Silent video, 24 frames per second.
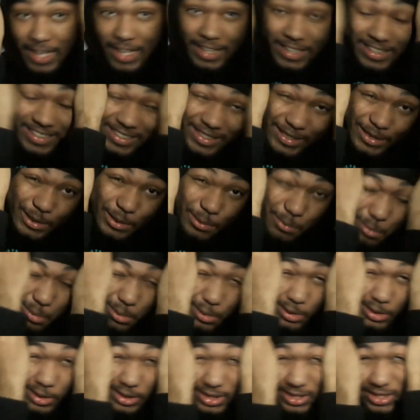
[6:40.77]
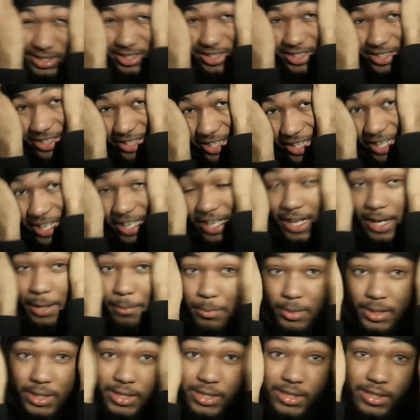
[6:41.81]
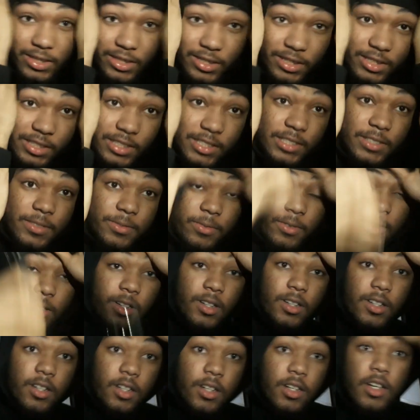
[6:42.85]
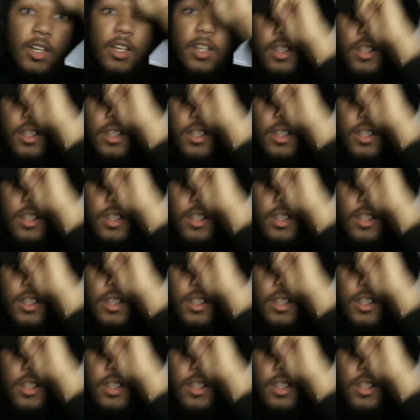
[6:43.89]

I can't believe I made it this far.